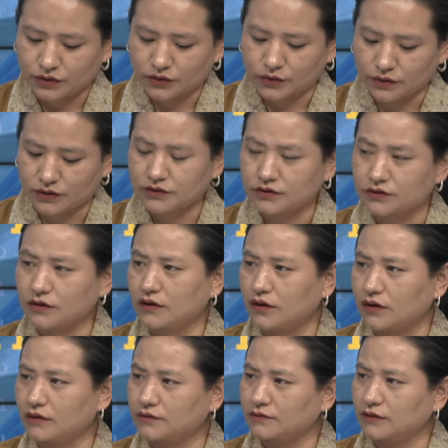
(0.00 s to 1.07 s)
the world.
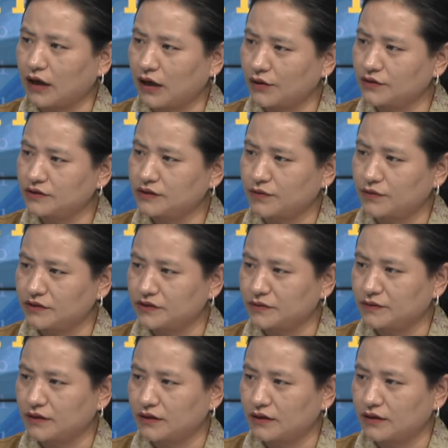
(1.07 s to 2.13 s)
So how is it
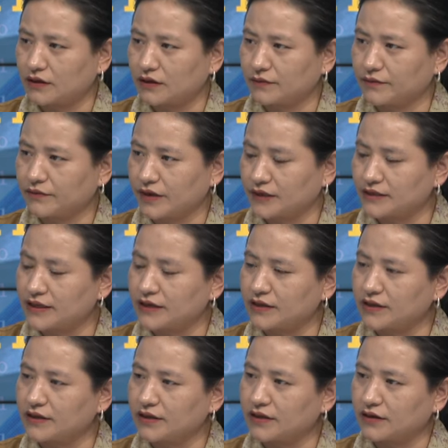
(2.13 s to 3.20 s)
possible? Is there
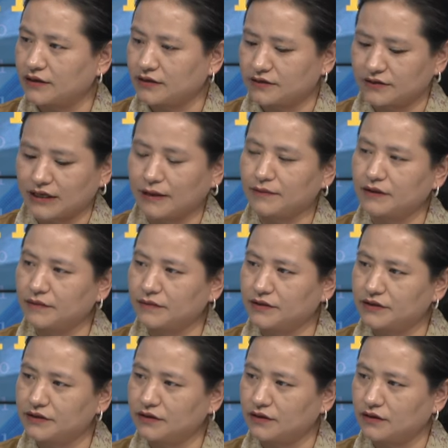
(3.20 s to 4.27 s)
any time
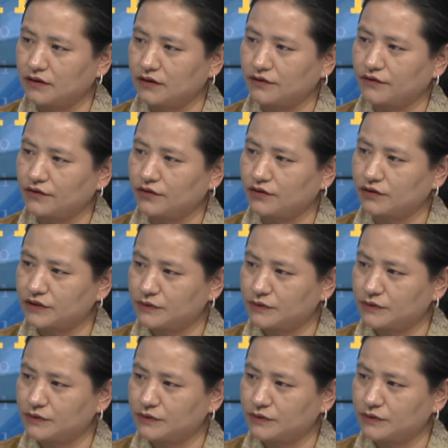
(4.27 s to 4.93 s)
limit for this